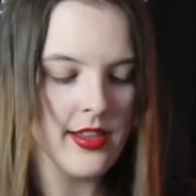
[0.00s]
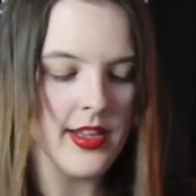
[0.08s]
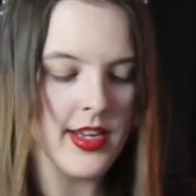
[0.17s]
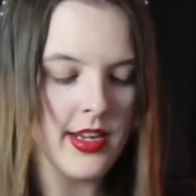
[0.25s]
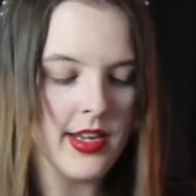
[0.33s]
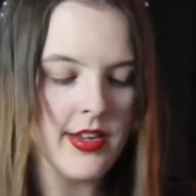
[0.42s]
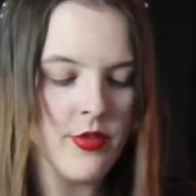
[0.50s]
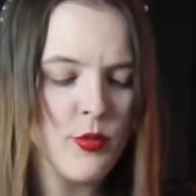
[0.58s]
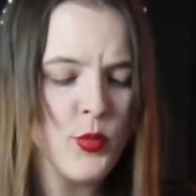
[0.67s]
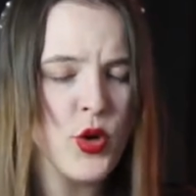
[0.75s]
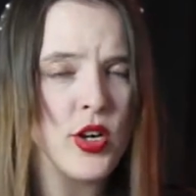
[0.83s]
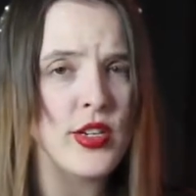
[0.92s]
the even
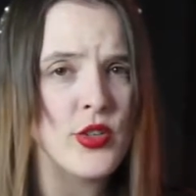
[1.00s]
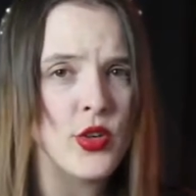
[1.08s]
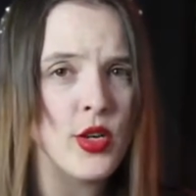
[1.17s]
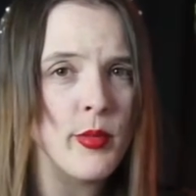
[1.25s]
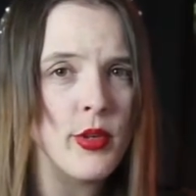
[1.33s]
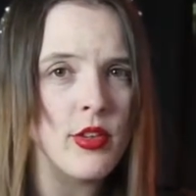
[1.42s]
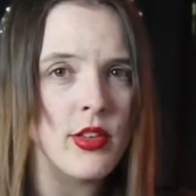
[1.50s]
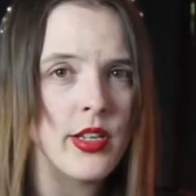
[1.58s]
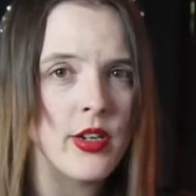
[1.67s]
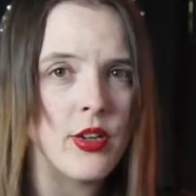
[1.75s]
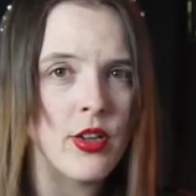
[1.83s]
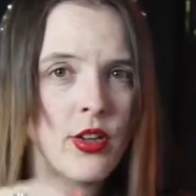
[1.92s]
more adorable
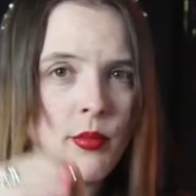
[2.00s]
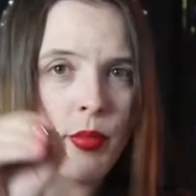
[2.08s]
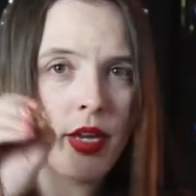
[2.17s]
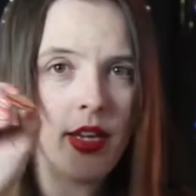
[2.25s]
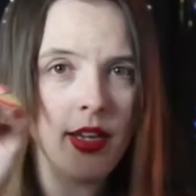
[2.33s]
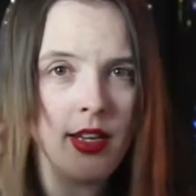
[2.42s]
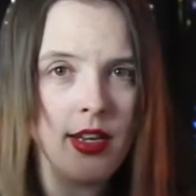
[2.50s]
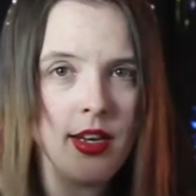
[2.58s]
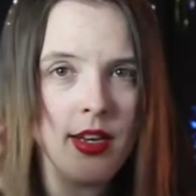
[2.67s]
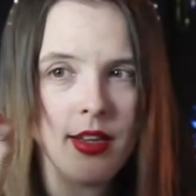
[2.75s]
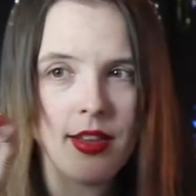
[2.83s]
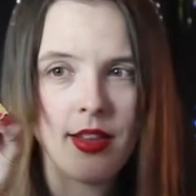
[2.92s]
little
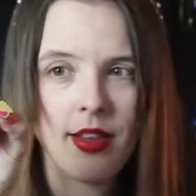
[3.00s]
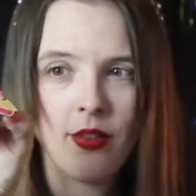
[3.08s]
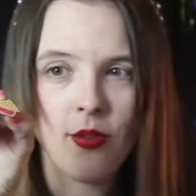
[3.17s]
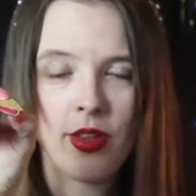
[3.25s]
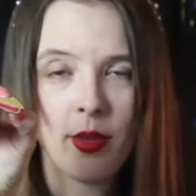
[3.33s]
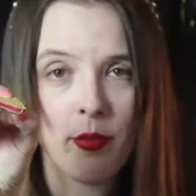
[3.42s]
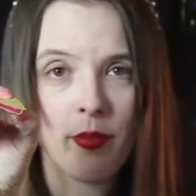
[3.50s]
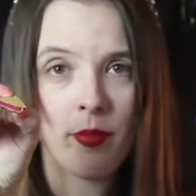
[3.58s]
pin with a,